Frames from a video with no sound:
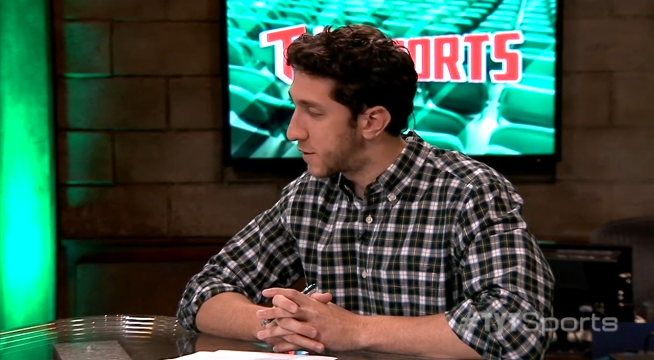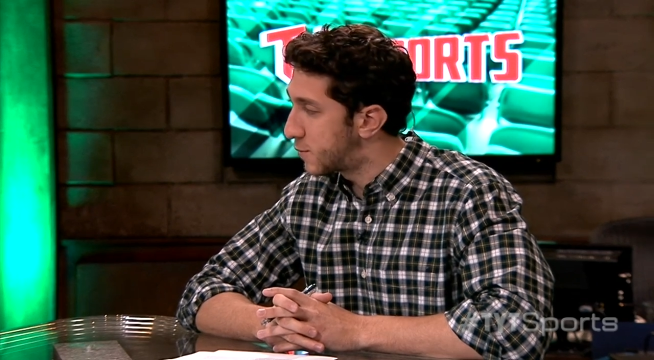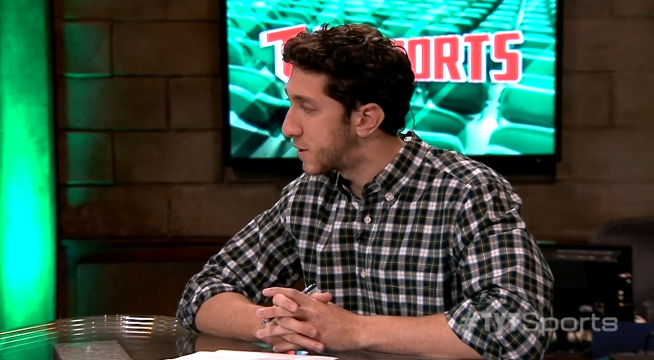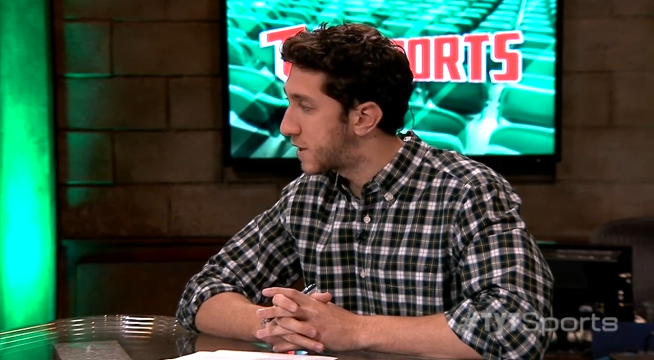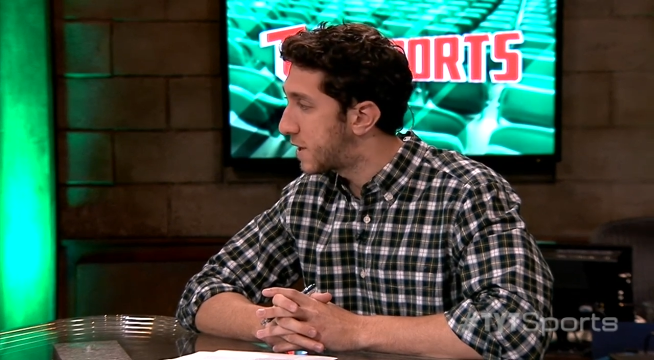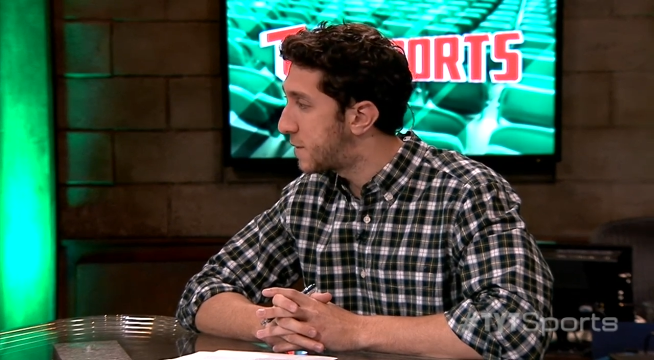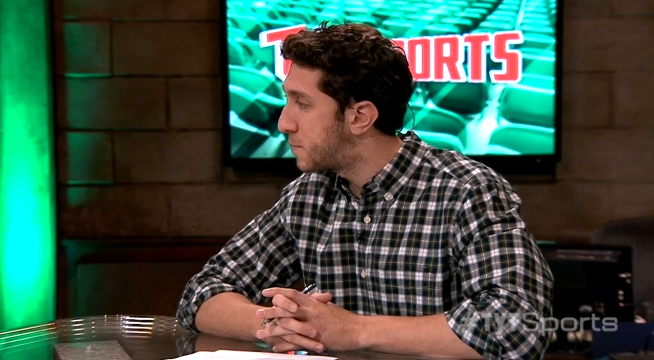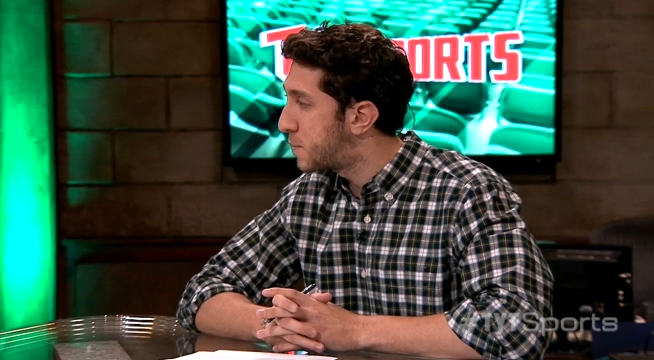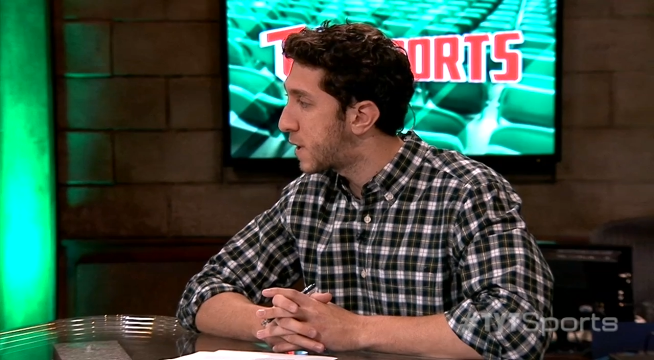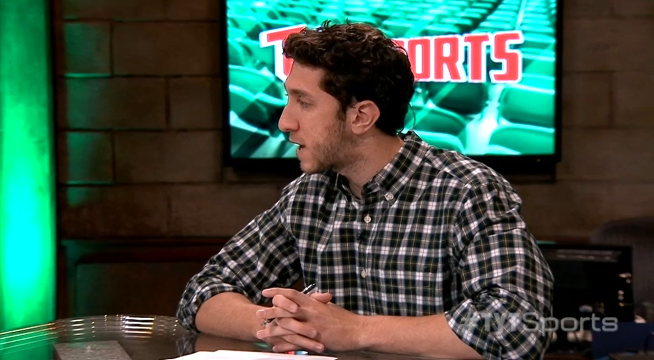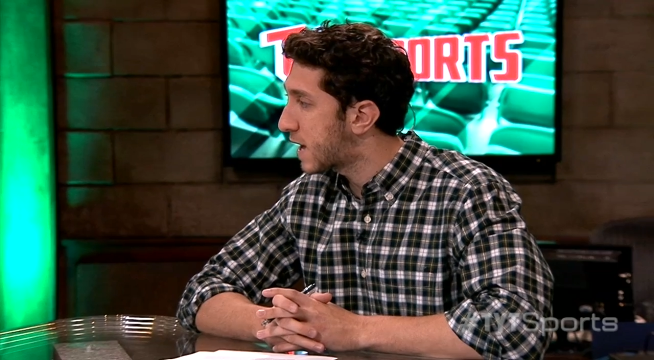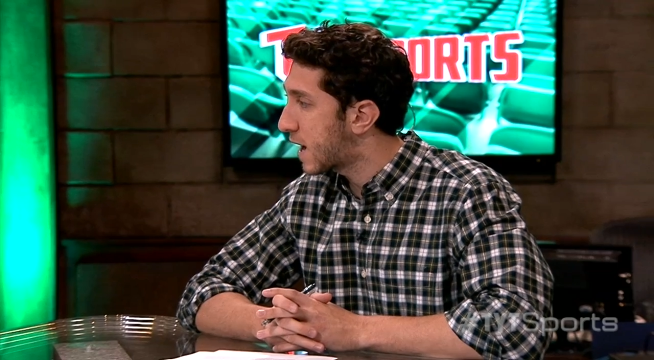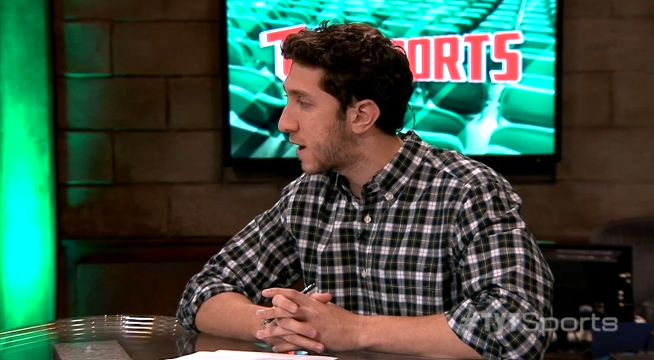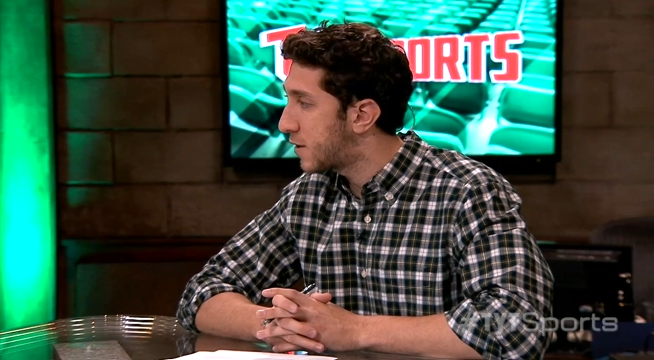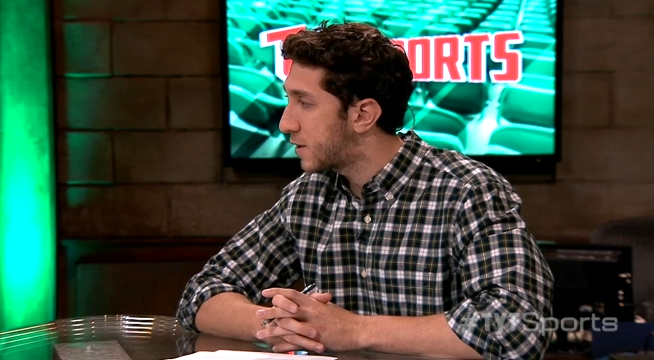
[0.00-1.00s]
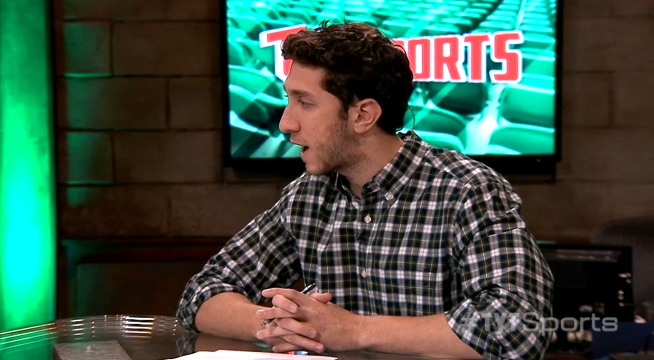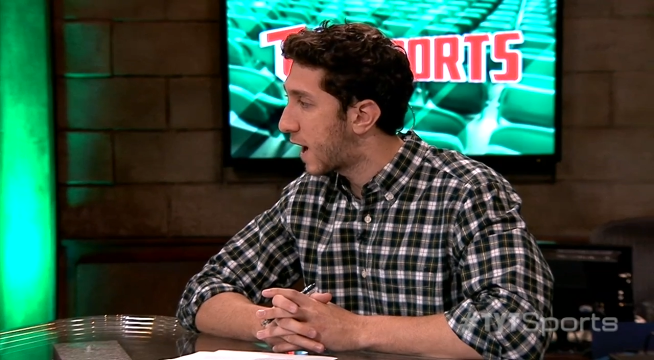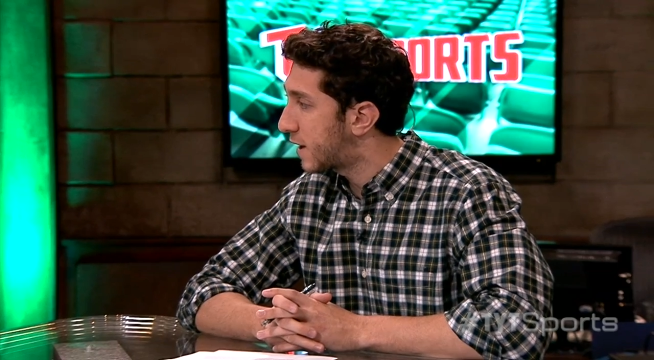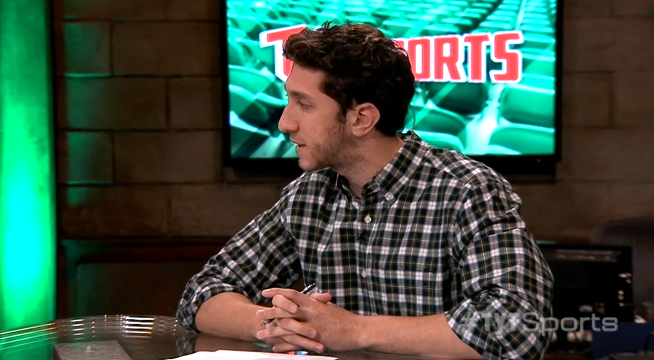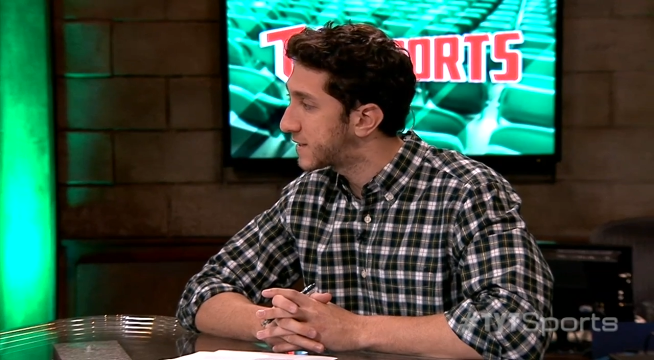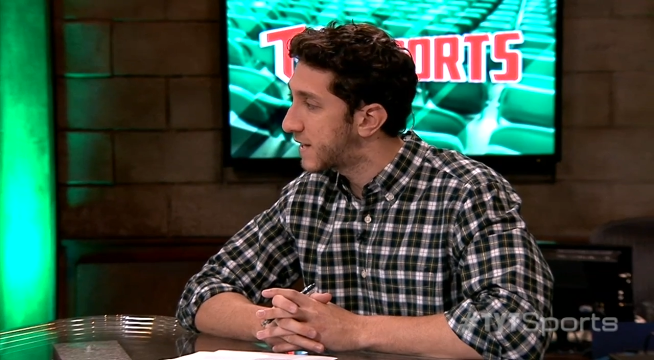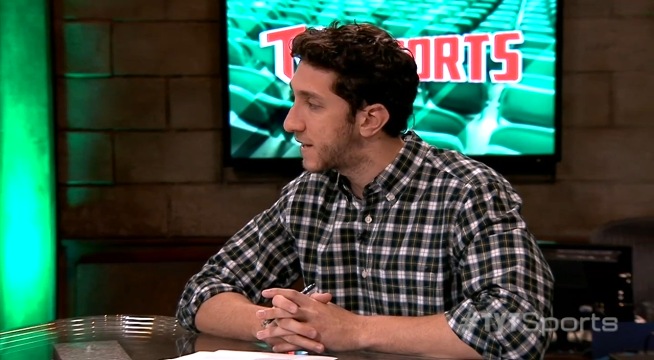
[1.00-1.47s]
With him being out, how
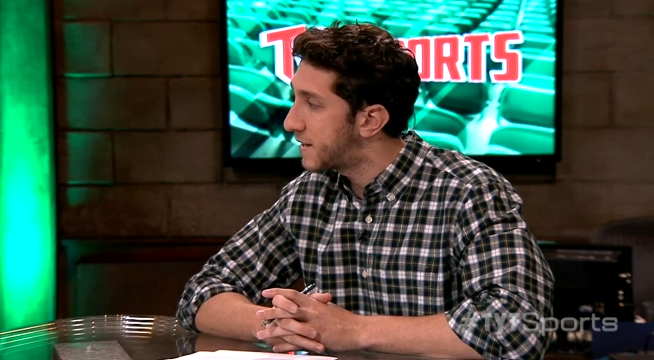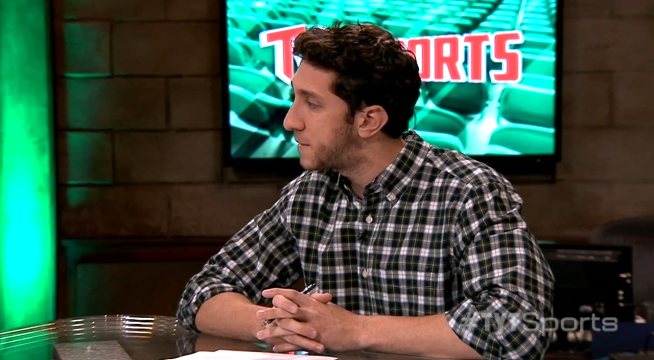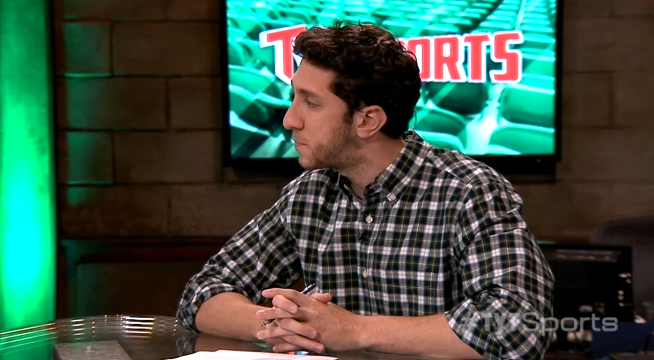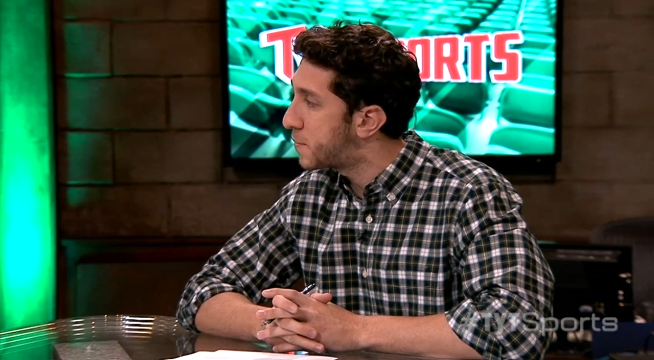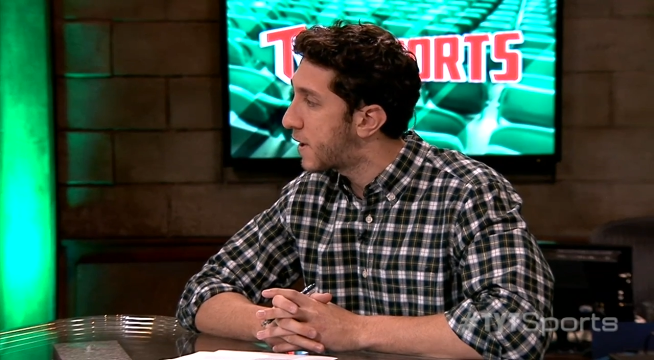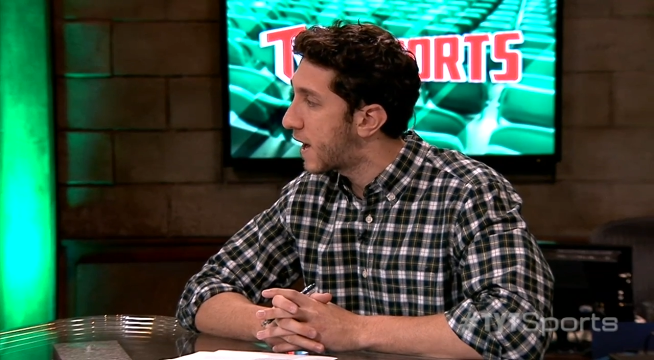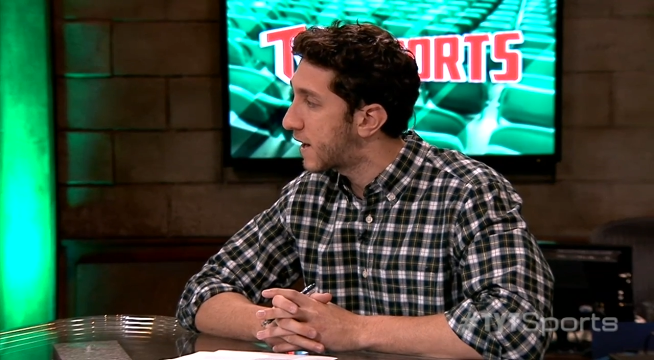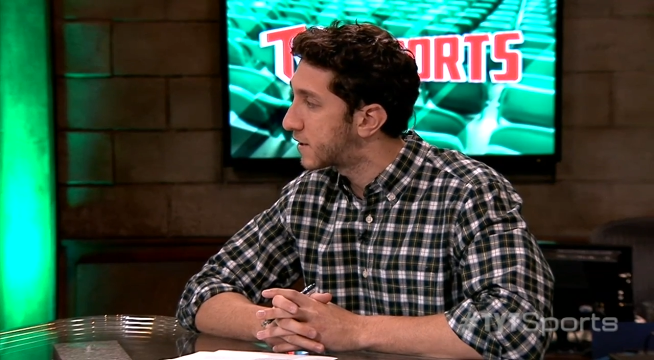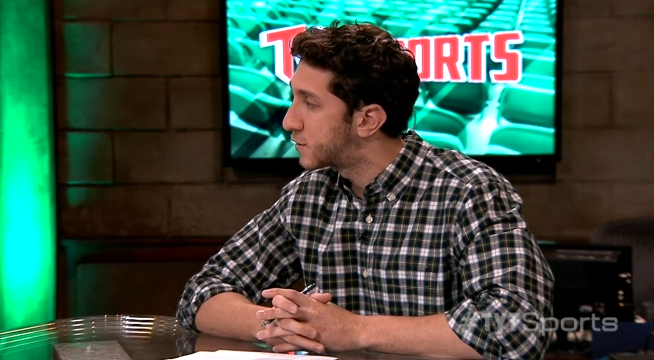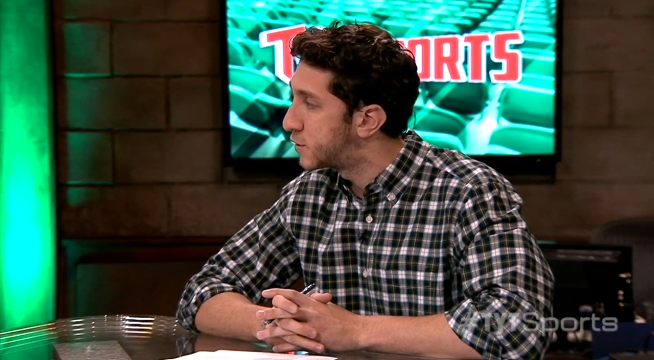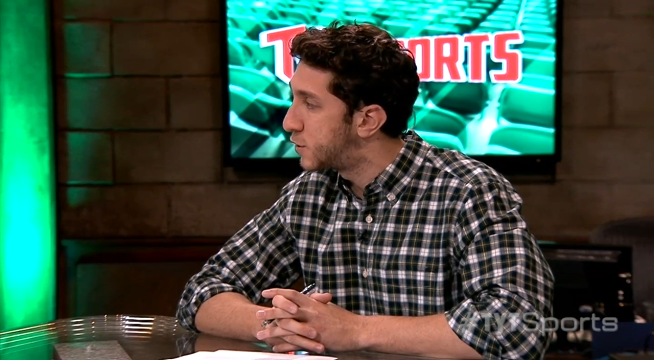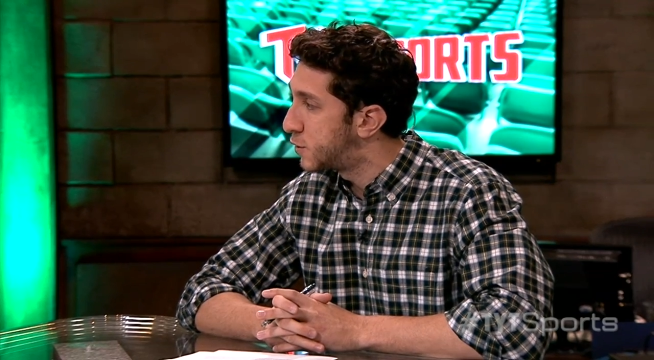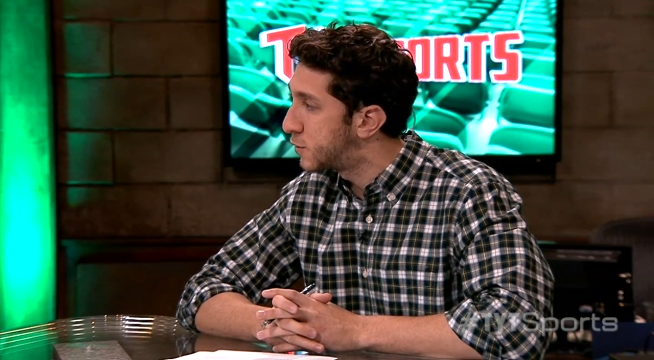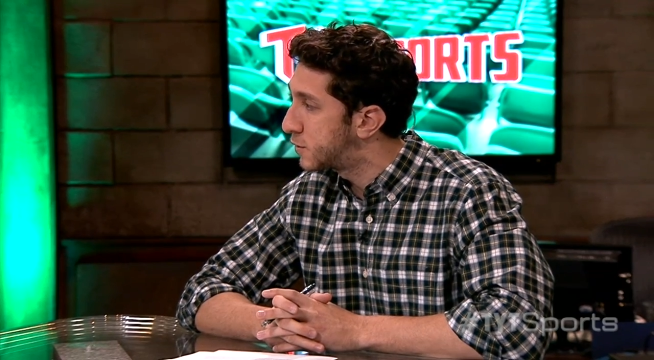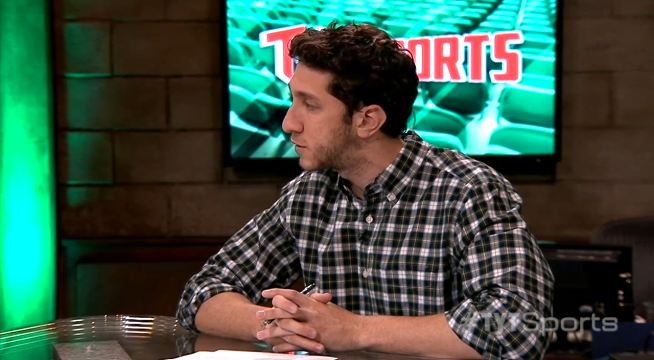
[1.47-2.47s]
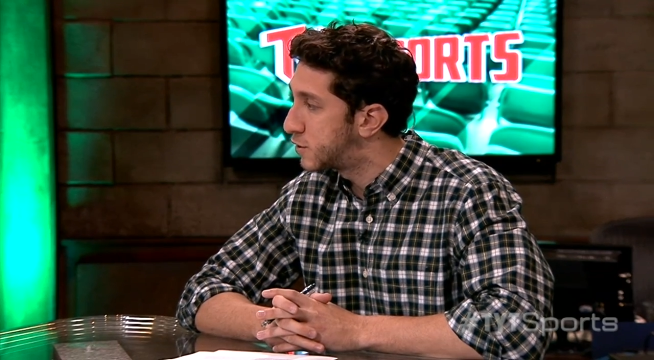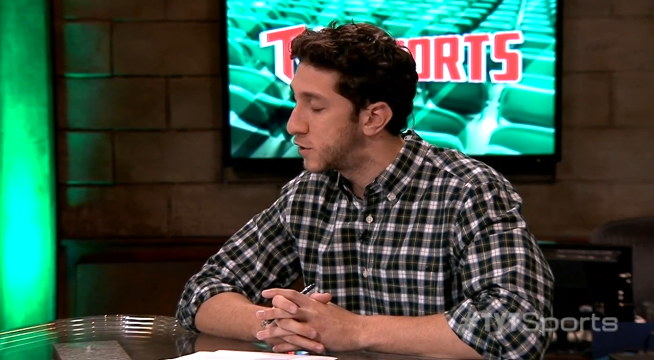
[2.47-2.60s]
does that impact Duke?